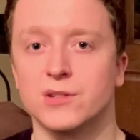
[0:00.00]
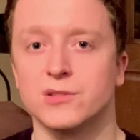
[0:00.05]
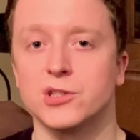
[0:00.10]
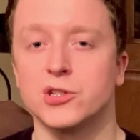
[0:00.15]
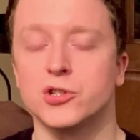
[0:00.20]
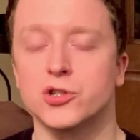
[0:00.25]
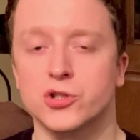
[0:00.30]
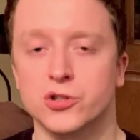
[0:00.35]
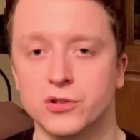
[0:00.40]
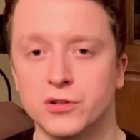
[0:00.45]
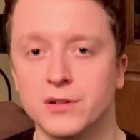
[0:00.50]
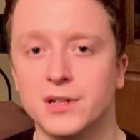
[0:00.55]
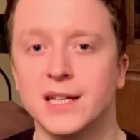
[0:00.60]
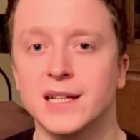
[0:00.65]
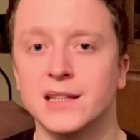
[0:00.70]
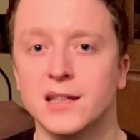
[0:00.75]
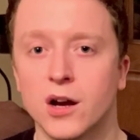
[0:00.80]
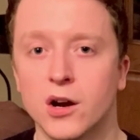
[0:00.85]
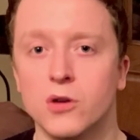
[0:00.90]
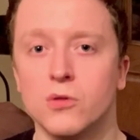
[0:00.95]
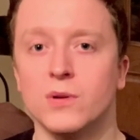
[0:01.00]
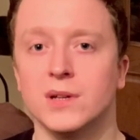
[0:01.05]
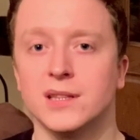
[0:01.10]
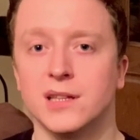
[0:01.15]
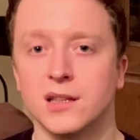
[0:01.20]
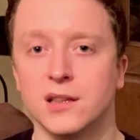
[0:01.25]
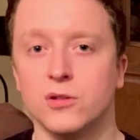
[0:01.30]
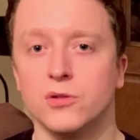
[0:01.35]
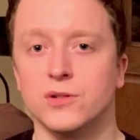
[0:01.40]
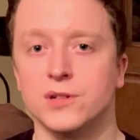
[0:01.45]
to truly know when the
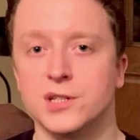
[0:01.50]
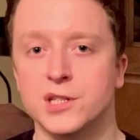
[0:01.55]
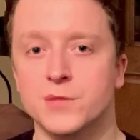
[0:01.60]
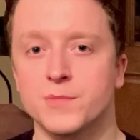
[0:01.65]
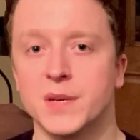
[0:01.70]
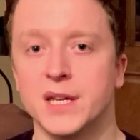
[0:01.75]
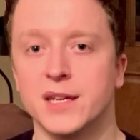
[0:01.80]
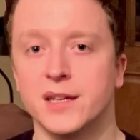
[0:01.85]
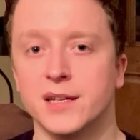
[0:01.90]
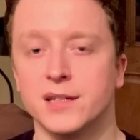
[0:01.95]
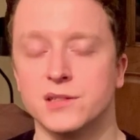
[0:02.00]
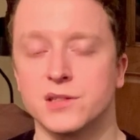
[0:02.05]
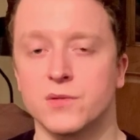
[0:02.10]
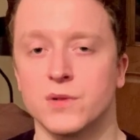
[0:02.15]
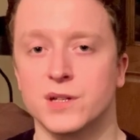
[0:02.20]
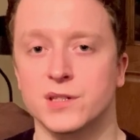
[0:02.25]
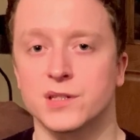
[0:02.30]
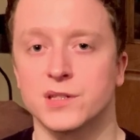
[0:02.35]
Lord is speaking to us,